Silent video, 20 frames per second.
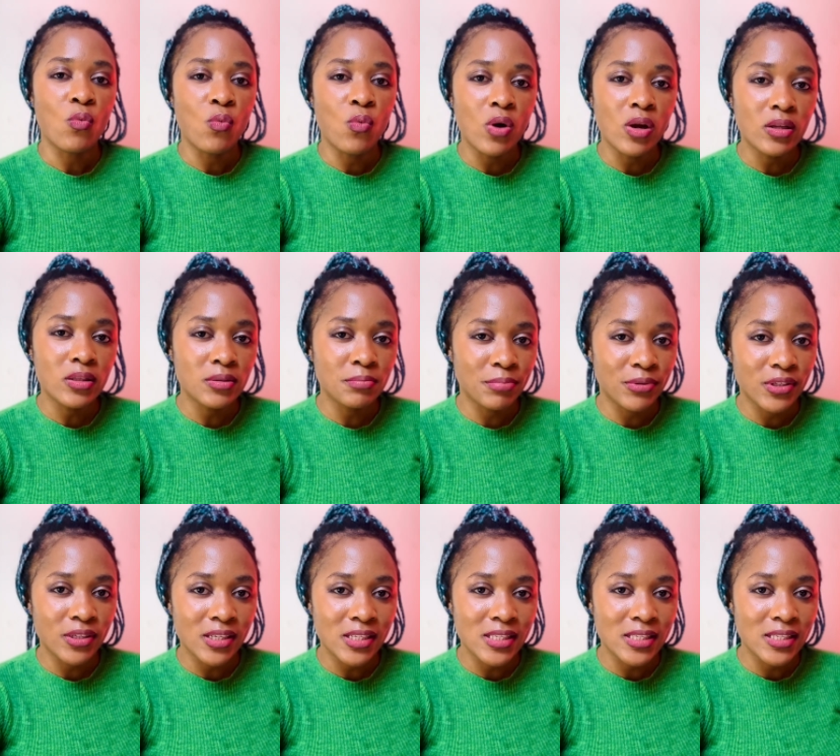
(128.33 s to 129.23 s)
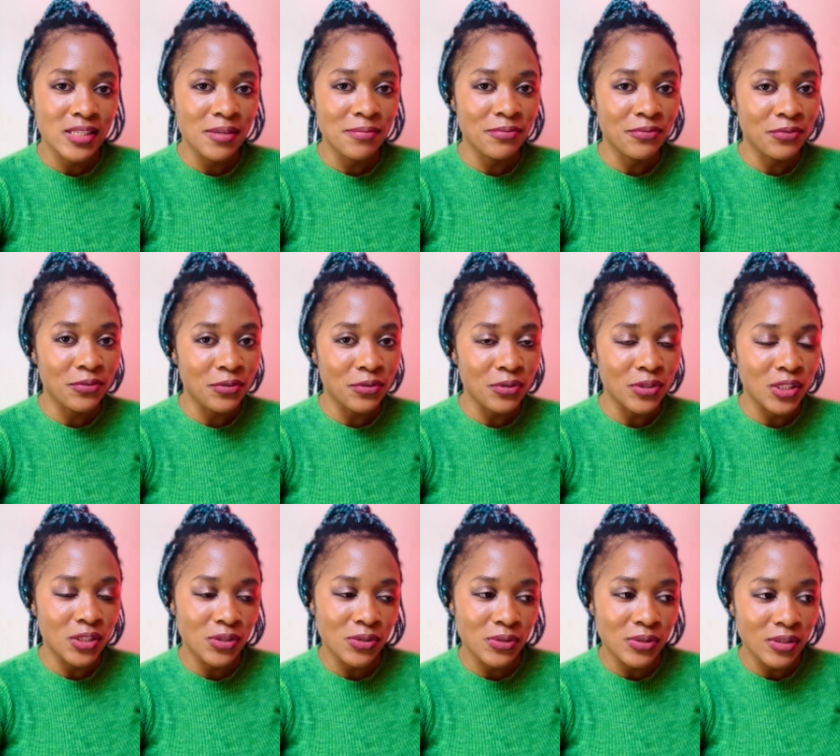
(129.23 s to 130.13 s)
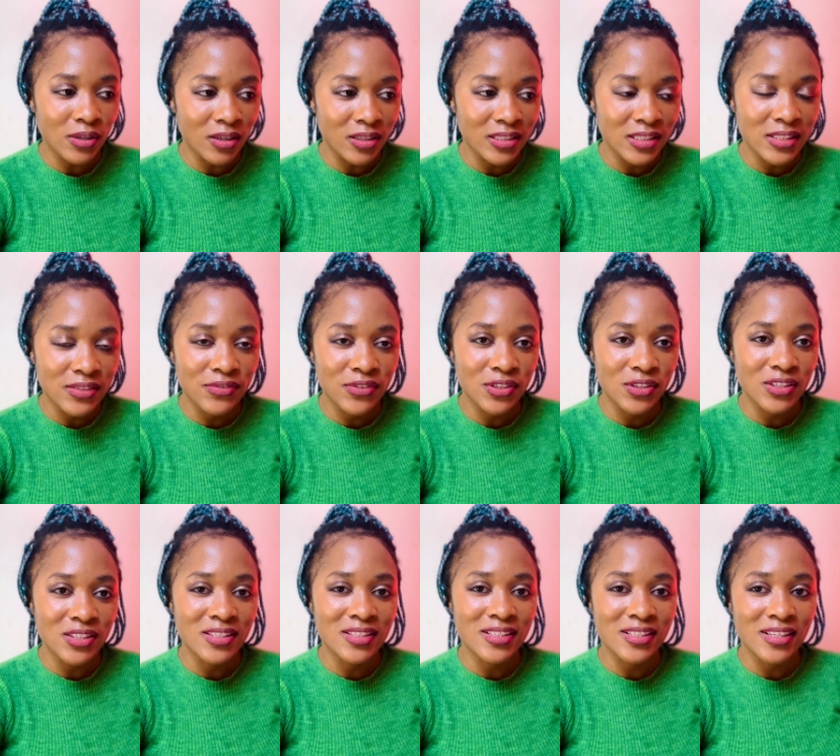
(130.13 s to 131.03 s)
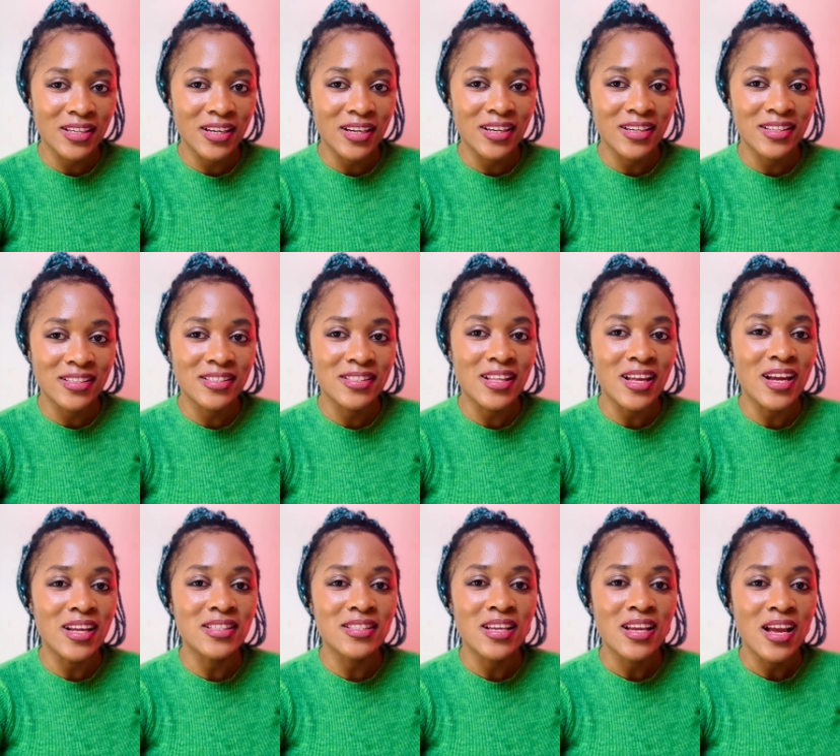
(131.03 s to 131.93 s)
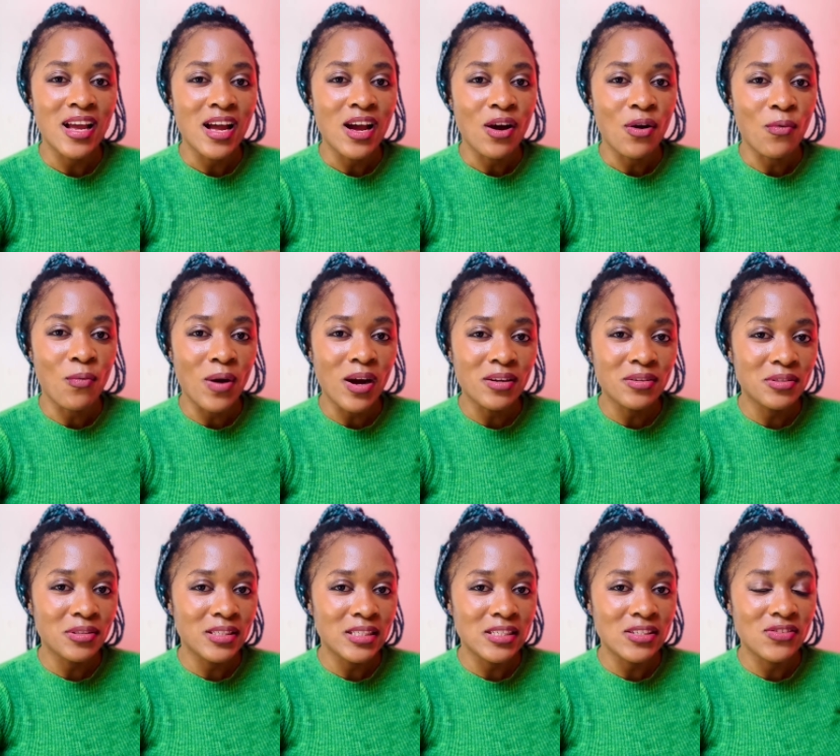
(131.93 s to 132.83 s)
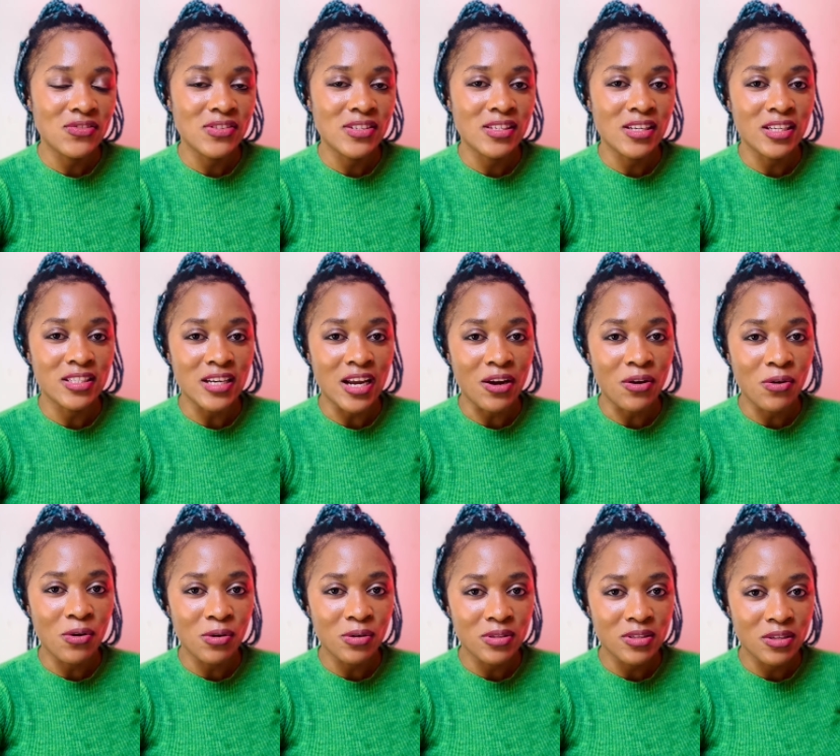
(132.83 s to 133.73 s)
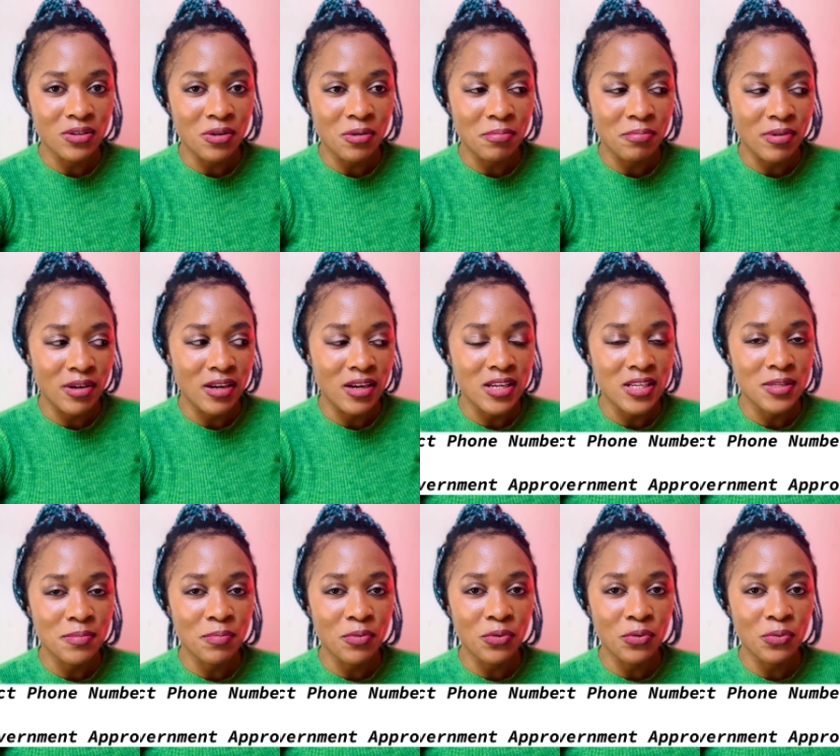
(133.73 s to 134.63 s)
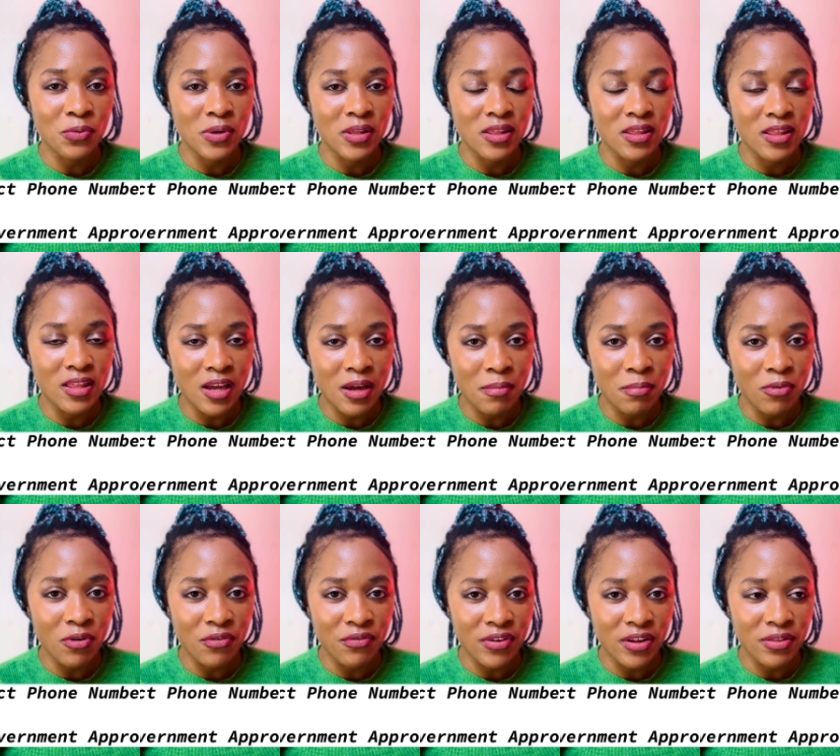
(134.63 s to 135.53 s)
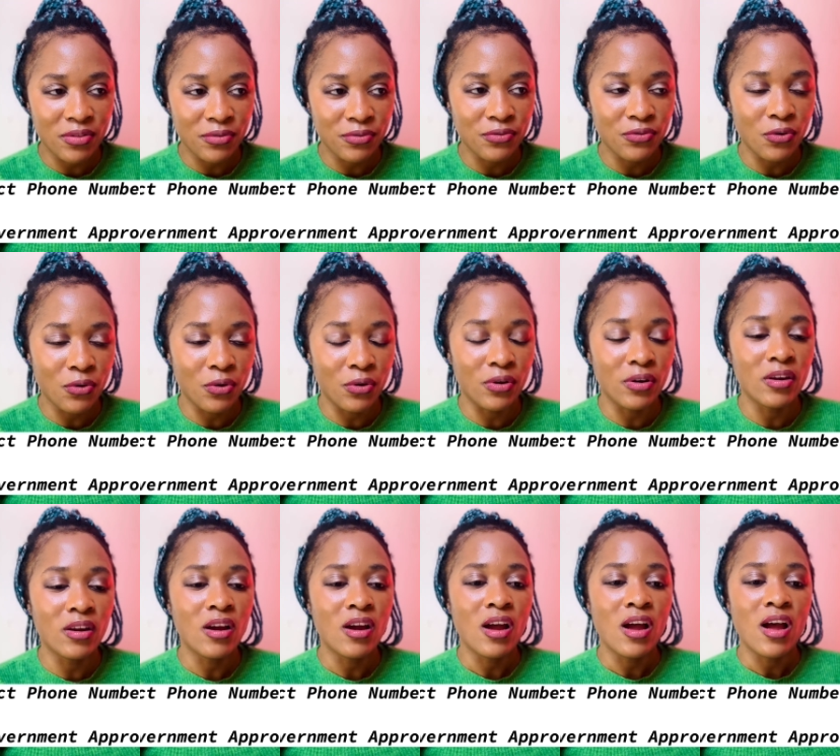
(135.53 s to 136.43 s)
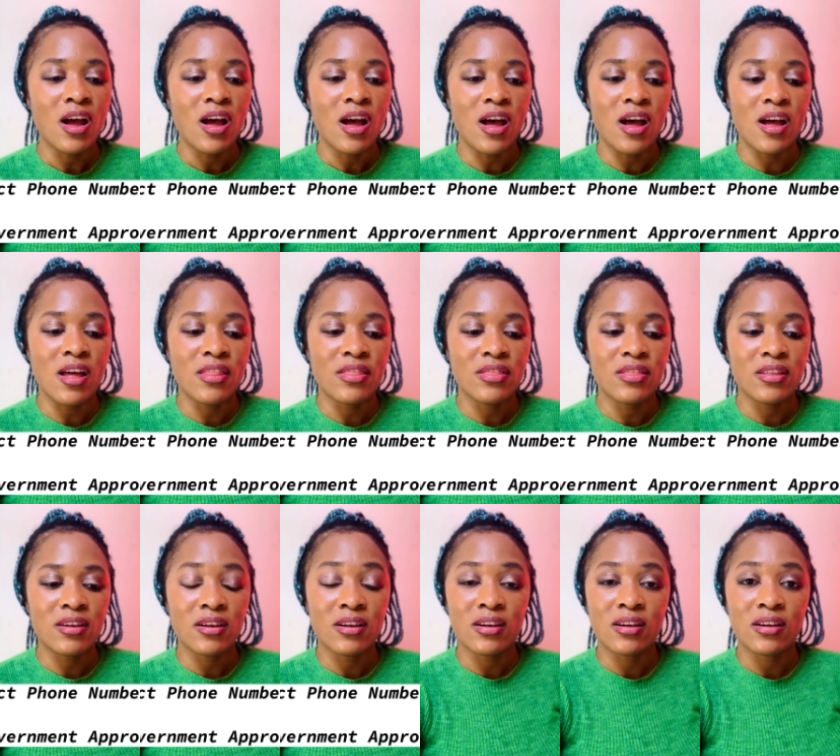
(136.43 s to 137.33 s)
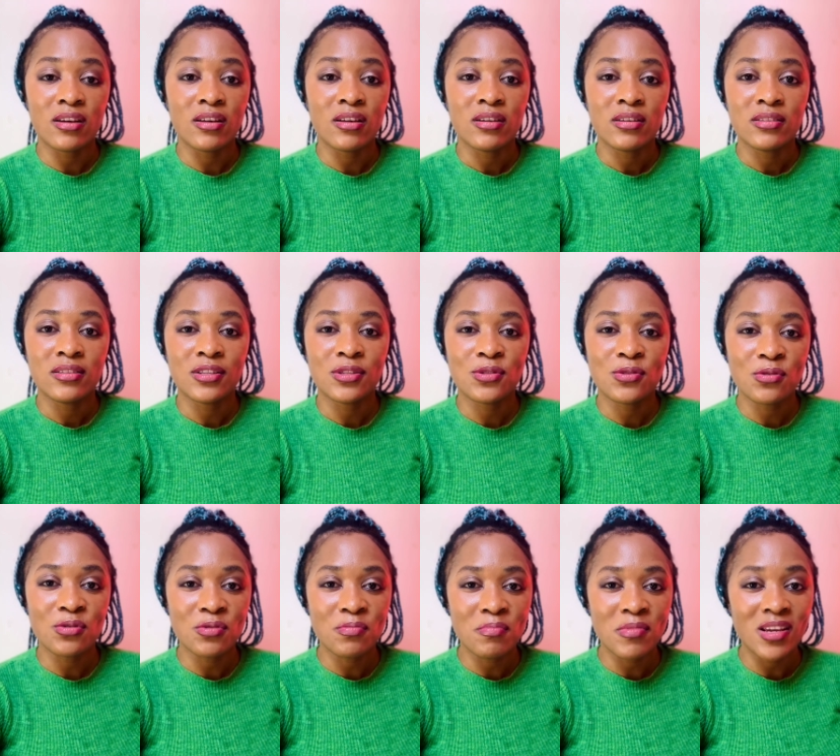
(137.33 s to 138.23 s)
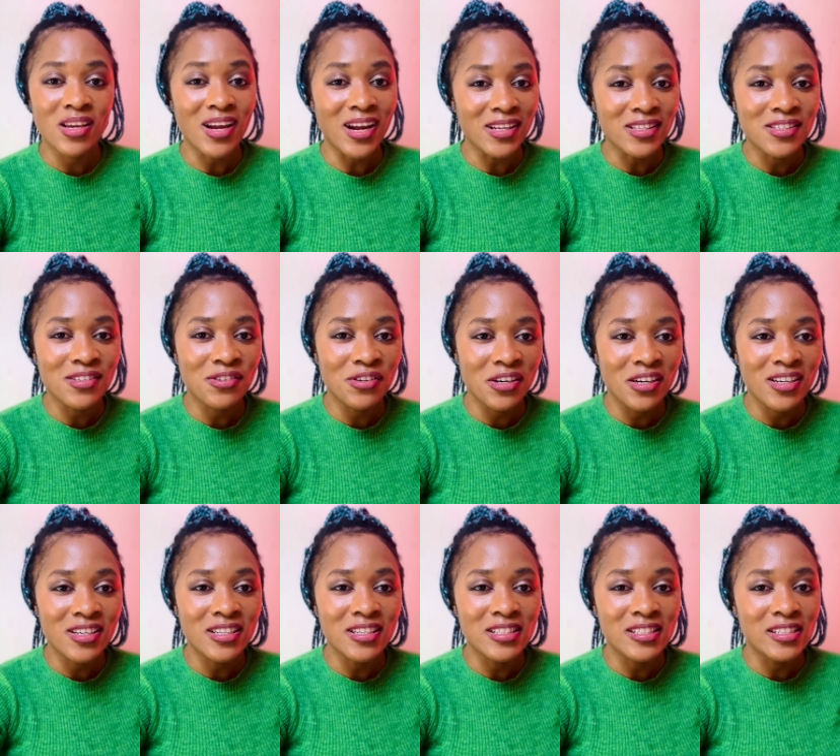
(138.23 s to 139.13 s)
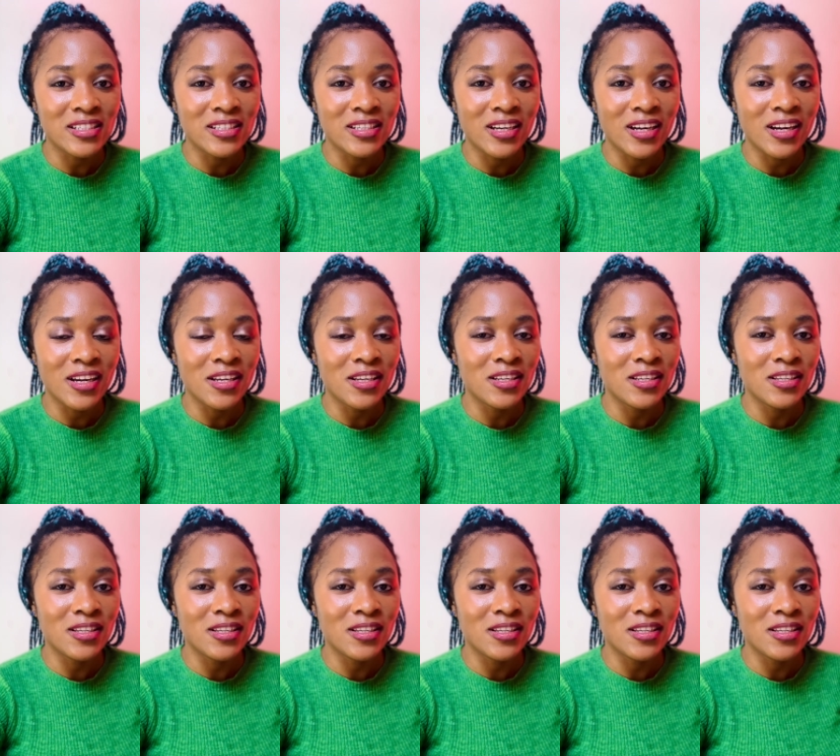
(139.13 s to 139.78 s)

one bonus tip for you on this video today is that while doing this research, I called the number and I spoke with them over the phone, and they told me categorically that